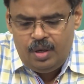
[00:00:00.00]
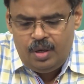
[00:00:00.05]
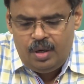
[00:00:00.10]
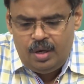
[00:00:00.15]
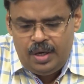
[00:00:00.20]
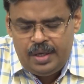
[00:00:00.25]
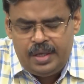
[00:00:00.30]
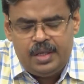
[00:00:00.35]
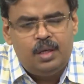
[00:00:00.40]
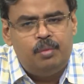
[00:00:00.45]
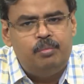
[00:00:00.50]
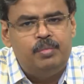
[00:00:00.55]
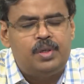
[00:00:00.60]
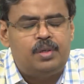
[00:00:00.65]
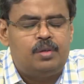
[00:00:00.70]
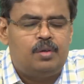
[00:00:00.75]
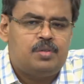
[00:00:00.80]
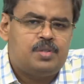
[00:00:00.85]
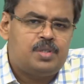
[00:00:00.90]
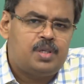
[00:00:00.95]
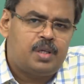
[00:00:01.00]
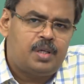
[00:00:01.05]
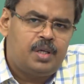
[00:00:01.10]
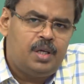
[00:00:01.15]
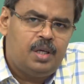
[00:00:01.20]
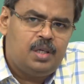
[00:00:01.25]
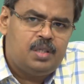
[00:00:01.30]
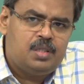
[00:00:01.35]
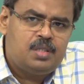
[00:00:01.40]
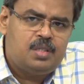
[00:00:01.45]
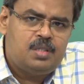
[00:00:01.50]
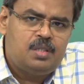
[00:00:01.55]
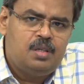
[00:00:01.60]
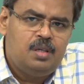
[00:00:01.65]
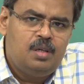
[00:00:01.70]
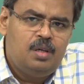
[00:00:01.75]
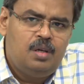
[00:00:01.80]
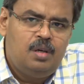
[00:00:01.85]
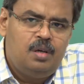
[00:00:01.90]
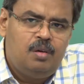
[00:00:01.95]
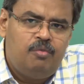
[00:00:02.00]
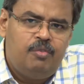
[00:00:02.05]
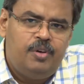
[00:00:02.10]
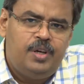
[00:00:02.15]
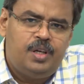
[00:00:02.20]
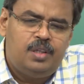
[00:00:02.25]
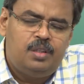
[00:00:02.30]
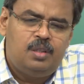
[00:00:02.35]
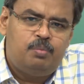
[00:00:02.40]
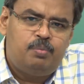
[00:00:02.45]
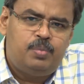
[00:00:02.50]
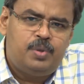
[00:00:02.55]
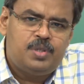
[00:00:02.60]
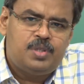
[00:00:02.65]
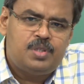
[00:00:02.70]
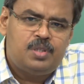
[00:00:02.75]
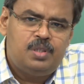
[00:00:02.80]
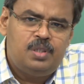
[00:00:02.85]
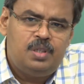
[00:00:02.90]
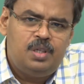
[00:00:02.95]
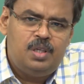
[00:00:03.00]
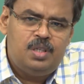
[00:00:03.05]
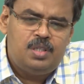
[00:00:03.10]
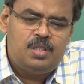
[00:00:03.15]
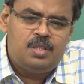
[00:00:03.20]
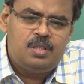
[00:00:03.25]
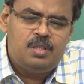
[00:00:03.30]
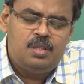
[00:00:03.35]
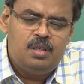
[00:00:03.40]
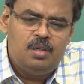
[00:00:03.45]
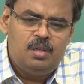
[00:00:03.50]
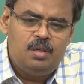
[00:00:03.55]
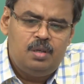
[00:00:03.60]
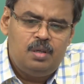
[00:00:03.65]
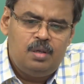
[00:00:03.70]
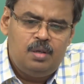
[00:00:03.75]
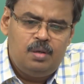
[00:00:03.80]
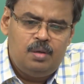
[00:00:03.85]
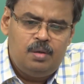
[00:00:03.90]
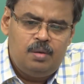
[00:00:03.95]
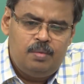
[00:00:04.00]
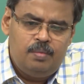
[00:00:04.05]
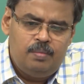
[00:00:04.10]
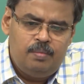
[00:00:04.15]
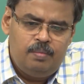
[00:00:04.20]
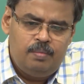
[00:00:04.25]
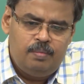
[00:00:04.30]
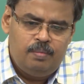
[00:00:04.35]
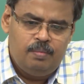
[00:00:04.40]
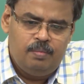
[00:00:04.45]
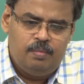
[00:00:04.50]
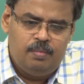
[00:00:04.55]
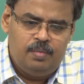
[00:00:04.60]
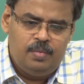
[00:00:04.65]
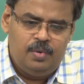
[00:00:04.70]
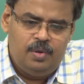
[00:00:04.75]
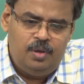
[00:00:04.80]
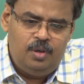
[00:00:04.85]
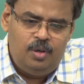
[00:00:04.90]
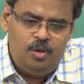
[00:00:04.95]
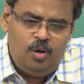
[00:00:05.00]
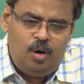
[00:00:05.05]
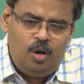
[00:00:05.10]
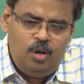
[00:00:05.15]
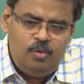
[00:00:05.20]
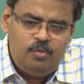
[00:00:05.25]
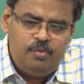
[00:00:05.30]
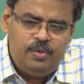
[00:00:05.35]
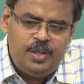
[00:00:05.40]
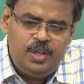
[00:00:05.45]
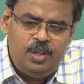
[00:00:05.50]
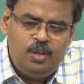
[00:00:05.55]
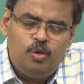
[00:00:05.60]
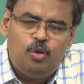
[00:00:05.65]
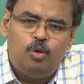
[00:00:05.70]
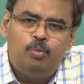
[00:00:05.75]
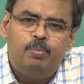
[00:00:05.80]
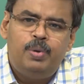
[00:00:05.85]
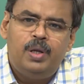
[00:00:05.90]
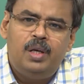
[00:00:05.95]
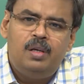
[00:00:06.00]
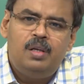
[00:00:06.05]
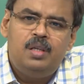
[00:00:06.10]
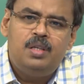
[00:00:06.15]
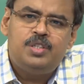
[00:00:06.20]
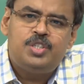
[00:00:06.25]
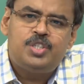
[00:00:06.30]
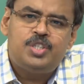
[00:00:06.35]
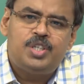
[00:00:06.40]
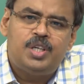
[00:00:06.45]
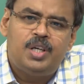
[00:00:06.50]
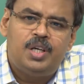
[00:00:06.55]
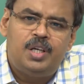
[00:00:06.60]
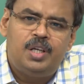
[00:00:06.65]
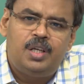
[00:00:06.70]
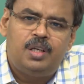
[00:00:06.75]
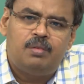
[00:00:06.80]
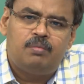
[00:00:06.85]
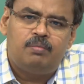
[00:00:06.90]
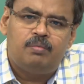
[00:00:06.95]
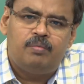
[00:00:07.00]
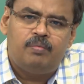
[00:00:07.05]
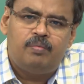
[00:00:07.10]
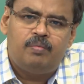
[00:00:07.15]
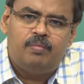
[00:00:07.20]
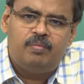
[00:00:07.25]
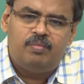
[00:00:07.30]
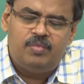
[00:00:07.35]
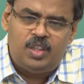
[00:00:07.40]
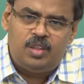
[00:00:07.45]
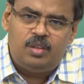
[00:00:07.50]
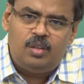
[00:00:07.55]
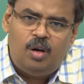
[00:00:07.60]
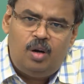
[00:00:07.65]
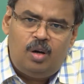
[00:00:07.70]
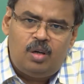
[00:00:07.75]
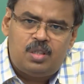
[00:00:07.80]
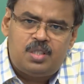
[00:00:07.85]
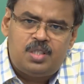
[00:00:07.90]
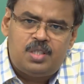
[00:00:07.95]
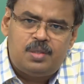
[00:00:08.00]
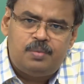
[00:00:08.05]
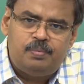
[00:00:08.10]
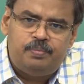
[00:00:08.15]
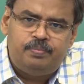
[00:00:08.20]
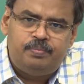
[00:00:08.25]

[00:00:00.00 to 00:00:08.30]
I come across a case where the person is not very openly sharing the thoughts,